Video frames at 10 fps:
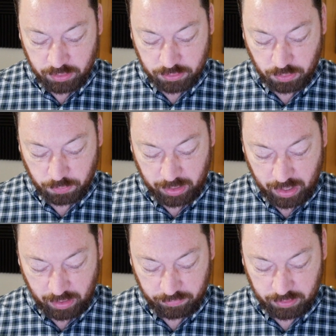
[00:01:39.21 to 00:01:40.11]
So we
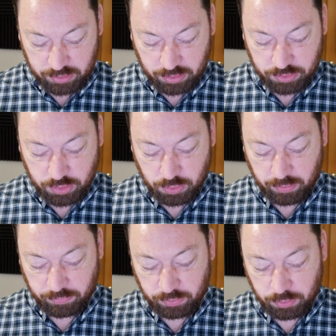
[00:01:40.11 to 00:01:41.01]
have this issue
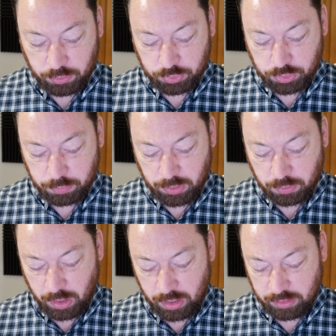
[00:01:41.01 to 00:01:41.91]
of who should be
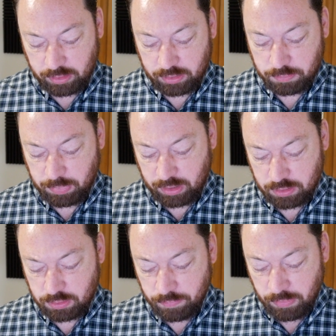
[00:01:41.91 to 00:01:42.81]
creating this,
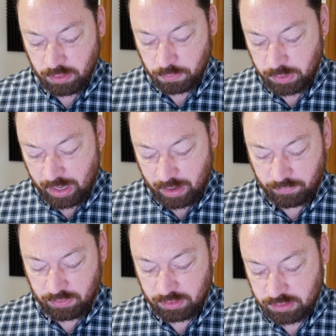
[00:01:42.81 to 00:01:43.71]
because we
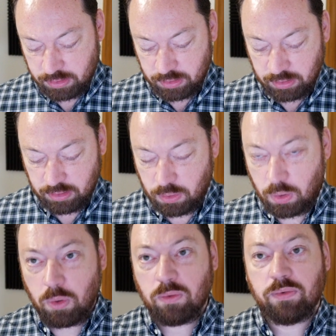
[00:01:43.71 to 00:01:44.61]
have this
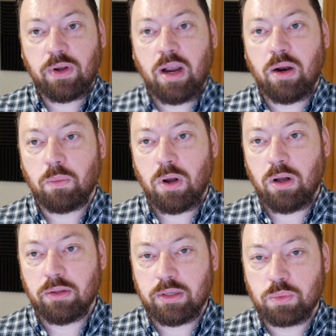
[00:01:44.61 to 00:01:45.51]
whole
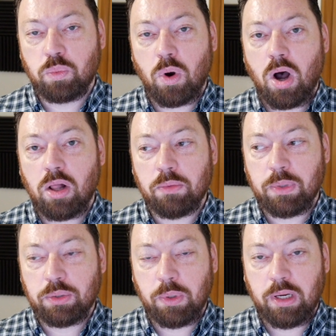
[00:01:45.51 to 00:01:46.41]
firewall, this wall in
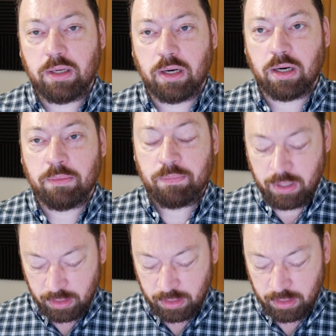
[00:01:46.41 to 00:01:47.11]
between here.